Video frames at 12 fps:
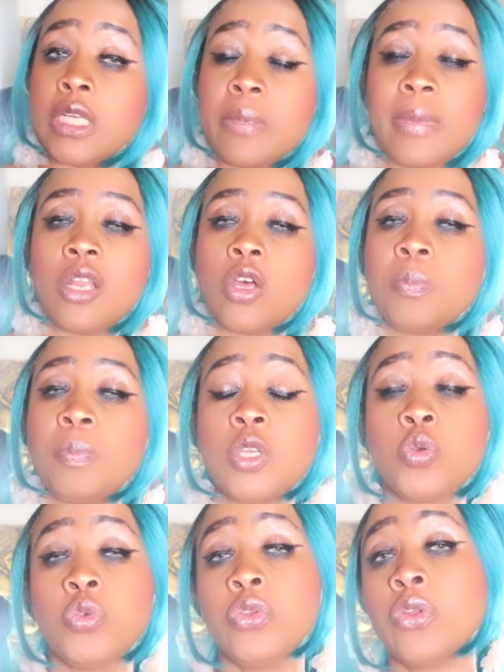He may not be
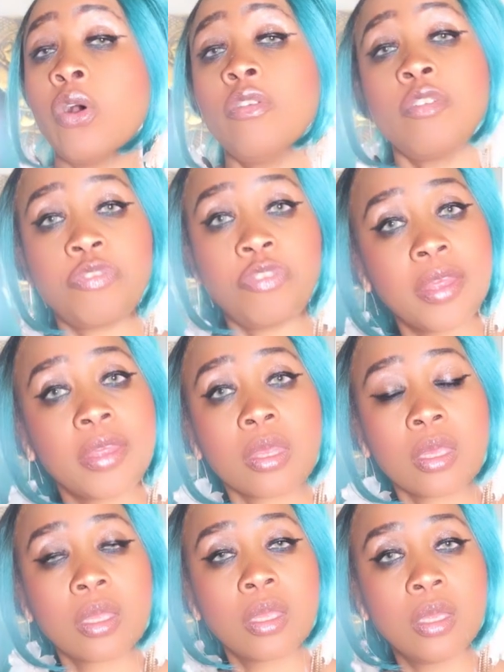good in other things.